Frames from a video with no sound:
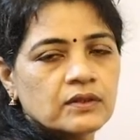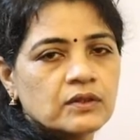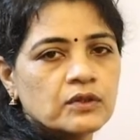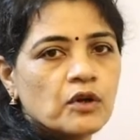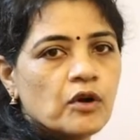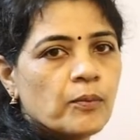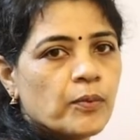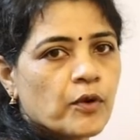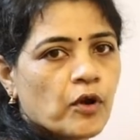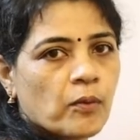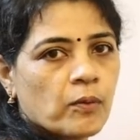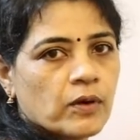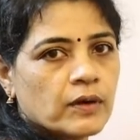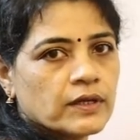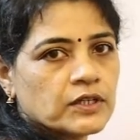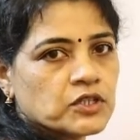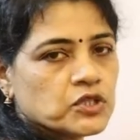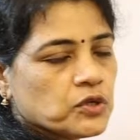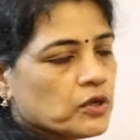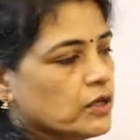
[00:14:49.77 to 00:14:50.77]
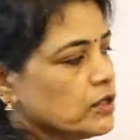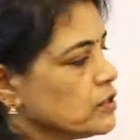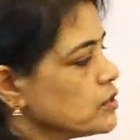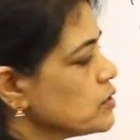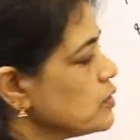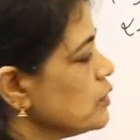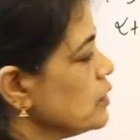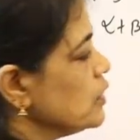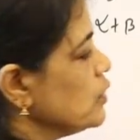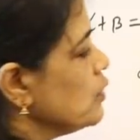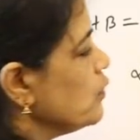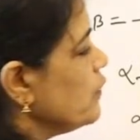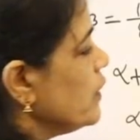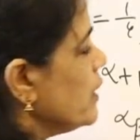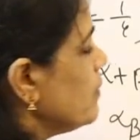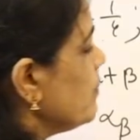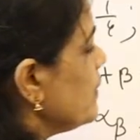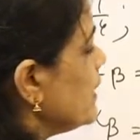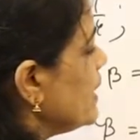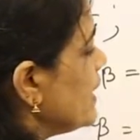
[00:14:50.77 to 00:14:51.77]
No problem at all. So you
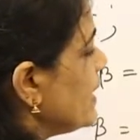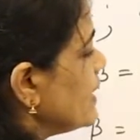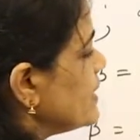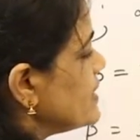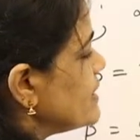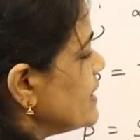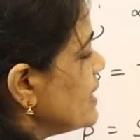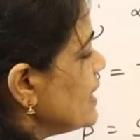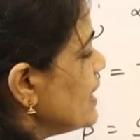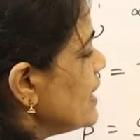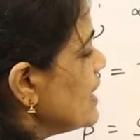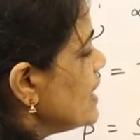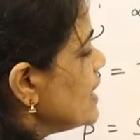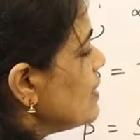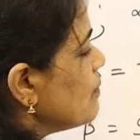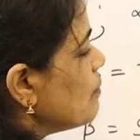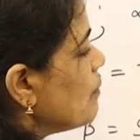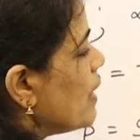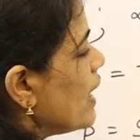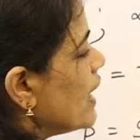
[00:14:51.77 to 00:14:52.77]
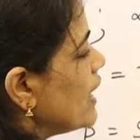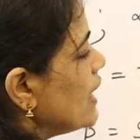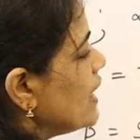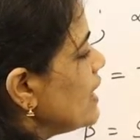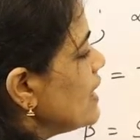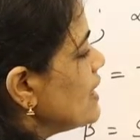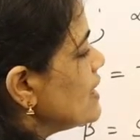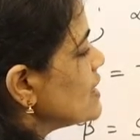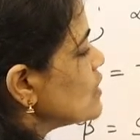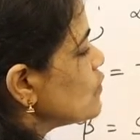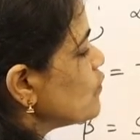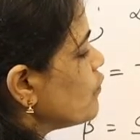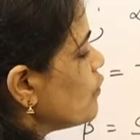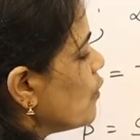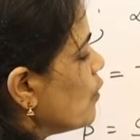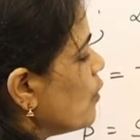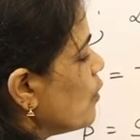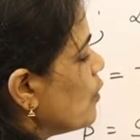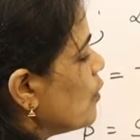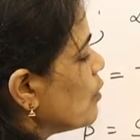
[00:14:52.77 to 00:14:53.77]
will be getting minus
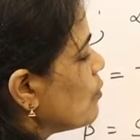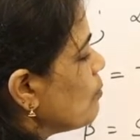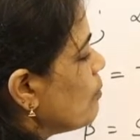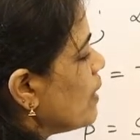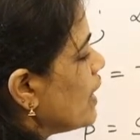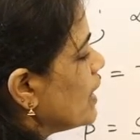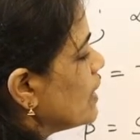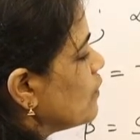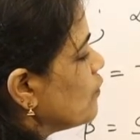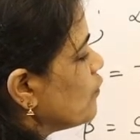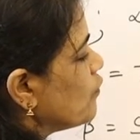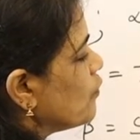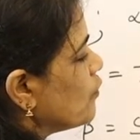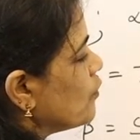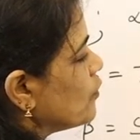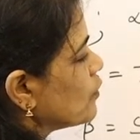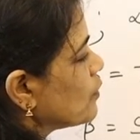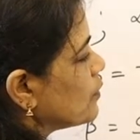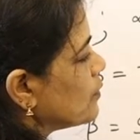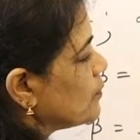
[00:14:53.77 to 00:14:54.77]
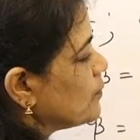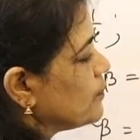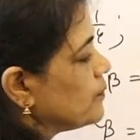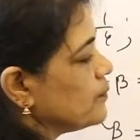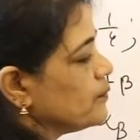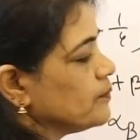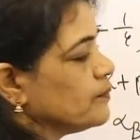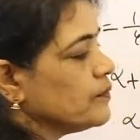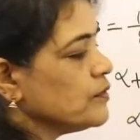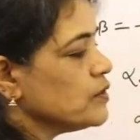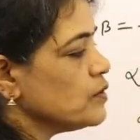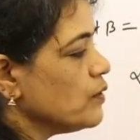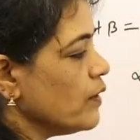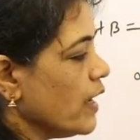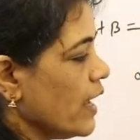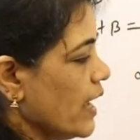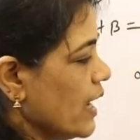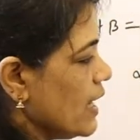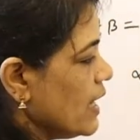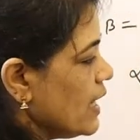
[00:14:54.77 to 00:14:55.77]
4 by 4. So
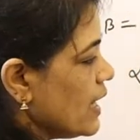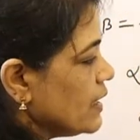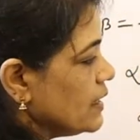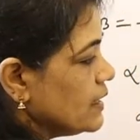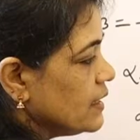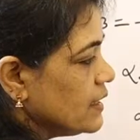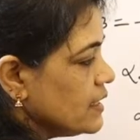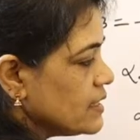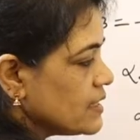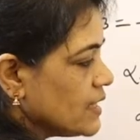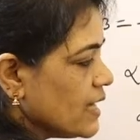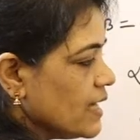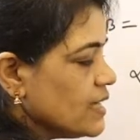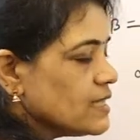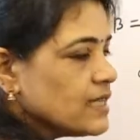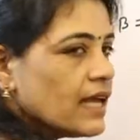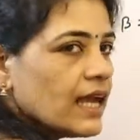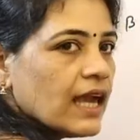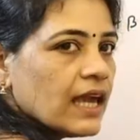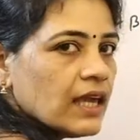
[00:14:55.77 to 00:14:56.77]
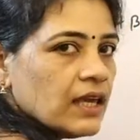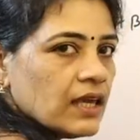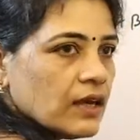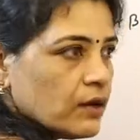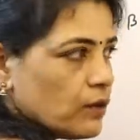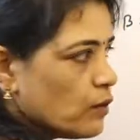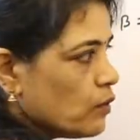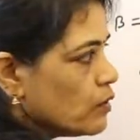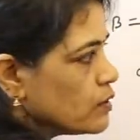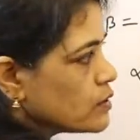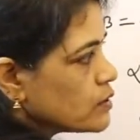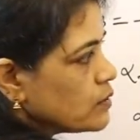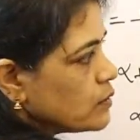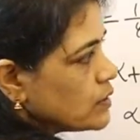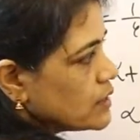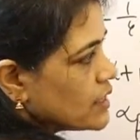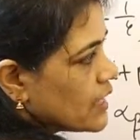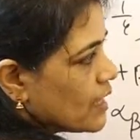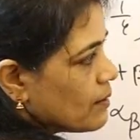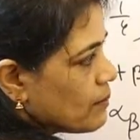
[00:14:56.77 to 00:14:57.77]
a, this case a also
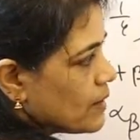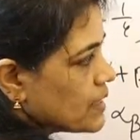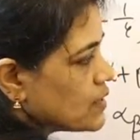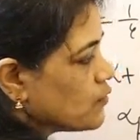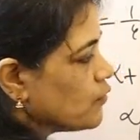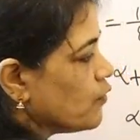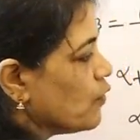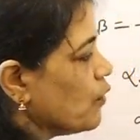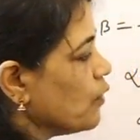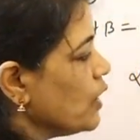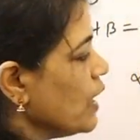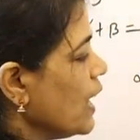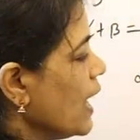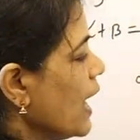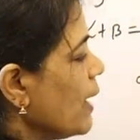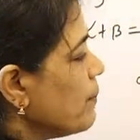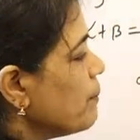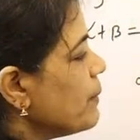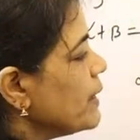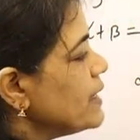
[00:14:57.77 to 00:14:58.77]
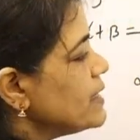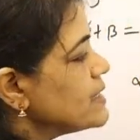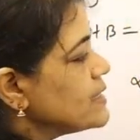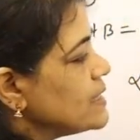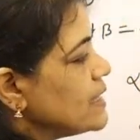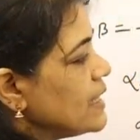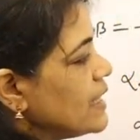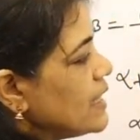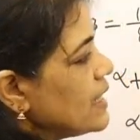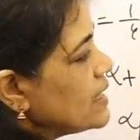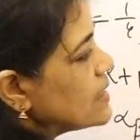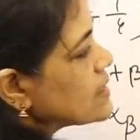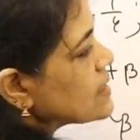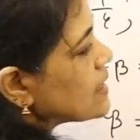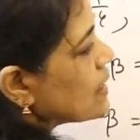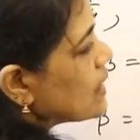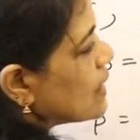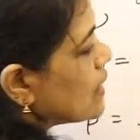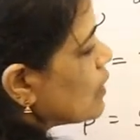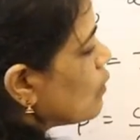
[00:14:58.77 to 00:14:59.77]
same as 4, but c is
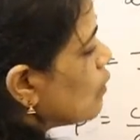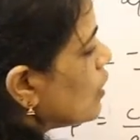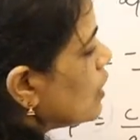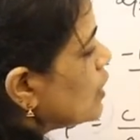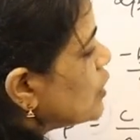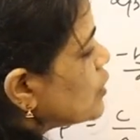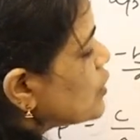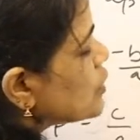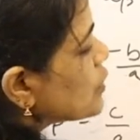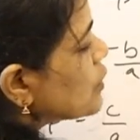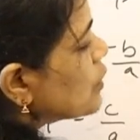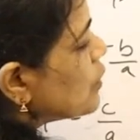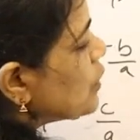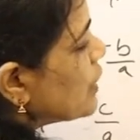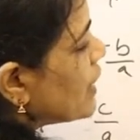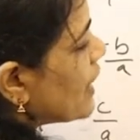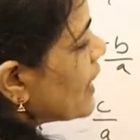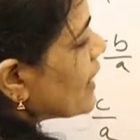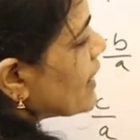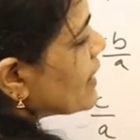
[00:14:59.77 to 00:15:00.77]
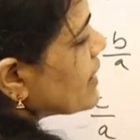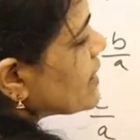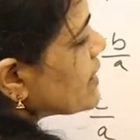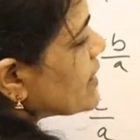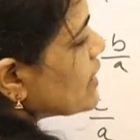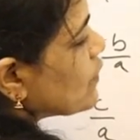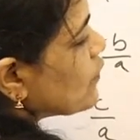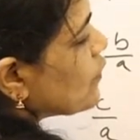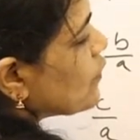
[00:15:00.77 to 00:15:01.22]
equal to negative